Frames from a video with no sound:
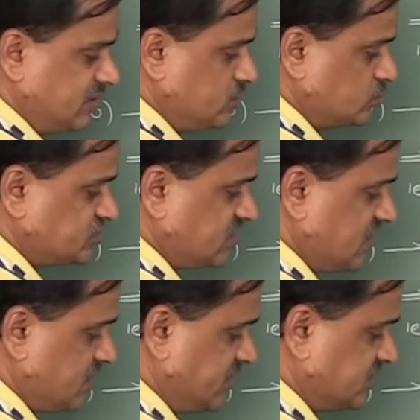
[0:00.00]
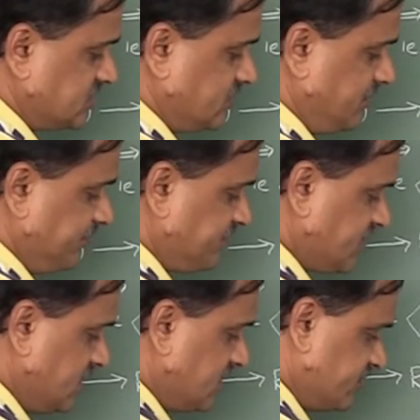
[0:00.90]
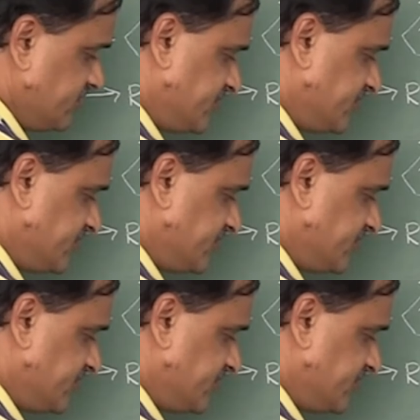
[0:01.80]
by using equation 1.